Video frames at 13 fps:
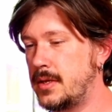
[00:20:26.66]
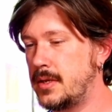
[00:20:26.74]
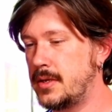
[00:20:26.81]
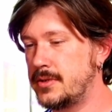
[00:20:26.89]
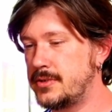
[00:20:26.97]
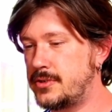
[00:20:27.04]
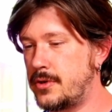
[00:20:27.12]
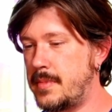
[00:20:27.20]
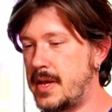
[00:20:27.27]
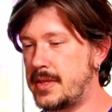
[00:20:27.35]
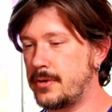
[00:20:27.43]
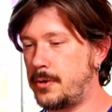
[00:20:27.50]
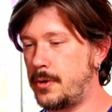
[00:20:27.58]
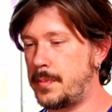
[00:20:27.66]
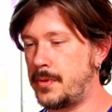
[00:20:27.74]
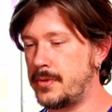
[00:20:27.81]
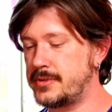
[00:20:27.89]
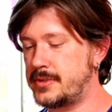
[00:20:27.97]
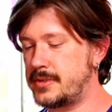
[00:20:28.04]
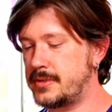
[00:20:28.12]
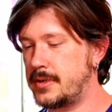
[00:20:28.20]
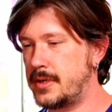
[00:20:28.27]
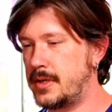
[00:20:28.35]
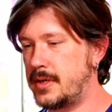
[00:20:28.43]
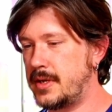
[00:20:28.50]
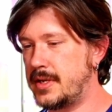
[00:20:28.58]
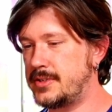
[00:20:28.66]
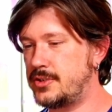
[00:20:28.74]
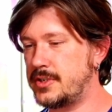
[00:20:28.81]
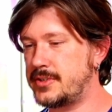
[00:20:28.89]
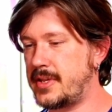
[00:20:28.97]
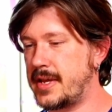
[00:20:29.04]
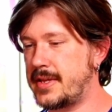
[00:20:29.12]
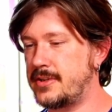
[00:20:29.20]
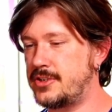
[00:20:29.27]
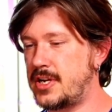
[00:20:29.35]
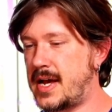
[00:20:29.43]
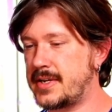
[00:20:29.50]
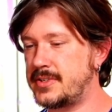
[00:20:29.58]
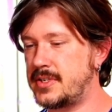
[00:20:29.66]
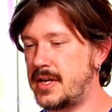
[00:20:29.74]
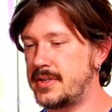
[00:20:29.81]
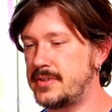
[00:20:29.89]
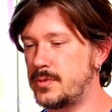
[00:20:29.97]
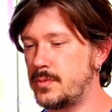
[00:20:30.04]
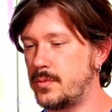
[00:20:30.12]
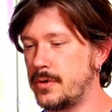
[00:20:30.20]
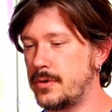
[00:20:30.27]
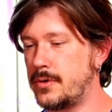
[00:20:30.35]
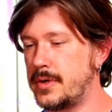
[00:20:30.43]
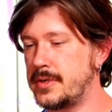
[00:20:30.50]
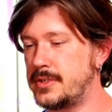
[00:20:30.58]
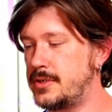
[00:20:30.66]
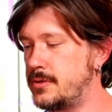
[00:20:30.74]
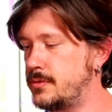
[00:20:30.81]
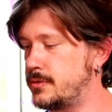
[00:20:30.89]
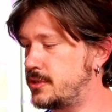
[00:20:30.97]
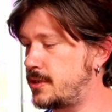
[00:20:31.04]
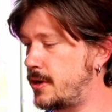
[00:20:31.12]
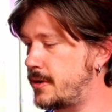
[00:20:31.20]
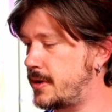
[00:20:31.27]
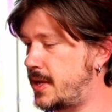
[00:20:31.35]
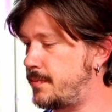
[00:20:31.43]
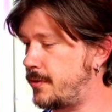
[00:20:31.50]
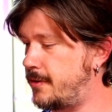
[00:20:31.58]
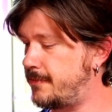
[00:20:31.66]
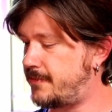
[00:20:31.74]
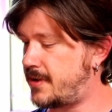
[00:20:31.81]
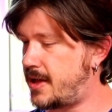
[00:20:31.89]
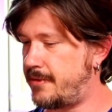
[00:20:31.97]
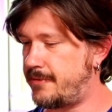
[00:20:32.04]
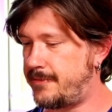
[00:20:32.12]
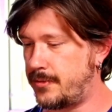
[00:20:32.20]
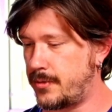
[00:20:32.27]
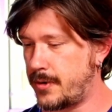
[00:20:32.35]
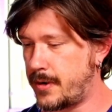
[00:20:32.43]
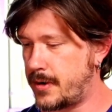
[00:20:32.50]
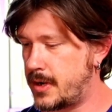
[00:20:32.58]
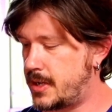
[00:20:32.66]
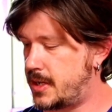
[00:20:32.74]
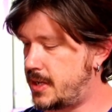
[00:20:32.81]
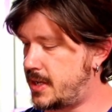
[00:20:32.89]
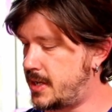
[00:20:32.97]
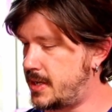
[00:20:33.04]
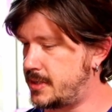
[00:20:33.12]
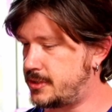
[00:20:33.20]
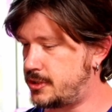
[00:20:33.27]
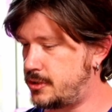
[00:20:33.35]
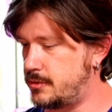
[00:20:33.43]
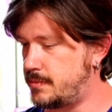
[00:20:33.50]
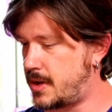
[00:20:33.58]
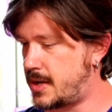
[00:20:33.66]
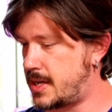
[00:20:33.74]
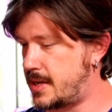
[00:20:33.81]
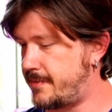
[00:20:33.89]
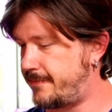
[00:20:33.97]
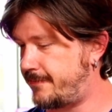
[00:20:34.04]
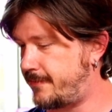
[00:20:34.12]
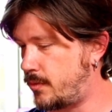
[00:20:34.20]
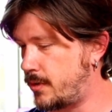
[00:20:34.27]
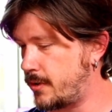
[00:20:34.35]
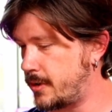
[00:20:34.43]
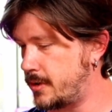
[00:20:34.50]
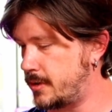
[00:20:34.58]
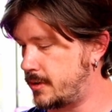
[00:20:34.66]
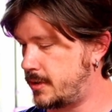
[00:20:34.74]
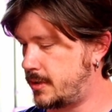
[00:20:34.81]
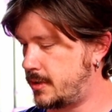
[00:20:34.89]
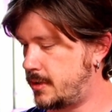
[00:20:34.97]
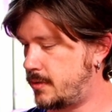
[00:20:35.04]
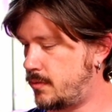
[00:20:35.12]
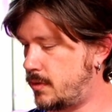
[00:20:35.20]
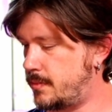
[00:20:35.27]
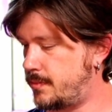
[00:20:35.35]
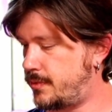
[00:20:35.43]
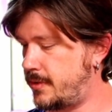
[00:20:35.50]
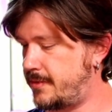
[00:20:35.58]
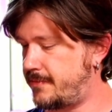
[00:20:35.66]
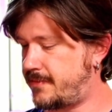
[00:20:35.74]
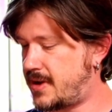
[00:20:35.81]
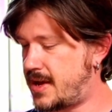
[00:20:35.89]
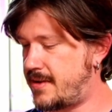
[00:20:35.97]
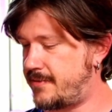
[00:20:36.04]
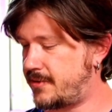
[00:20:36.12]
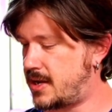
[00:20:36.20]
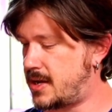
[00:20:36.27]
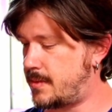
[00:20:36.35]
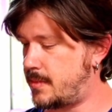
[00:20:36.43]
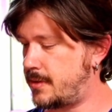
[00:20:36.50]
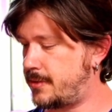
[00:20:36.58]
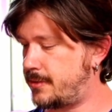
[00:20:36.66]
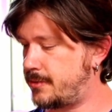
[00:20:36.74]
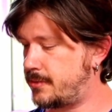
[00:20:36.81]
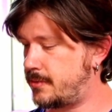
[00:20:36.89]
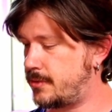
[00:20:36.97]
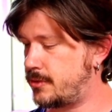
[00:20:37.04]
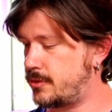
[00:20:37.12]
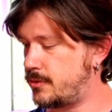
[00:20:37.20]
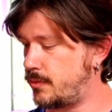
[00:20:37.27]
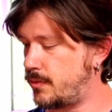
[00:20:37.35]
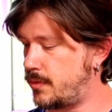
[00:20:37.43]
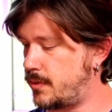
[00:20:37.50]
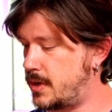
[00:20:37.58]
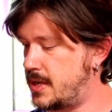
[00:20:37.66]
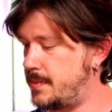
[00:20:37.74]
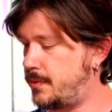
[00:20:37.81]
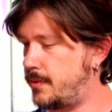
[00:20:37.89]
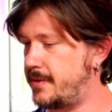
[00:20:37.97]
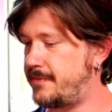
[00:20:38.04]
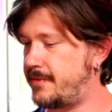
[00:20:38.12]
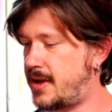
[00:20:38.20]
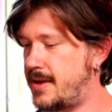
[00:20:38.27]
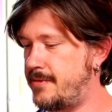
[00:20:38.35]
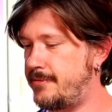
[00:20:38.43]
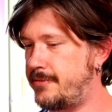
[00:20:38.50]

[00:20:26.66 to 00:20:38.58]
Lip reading: So to make the cripples, it's just like the jack studs. We're going to start a profile for a 2x4, 1.5 comma 3.5,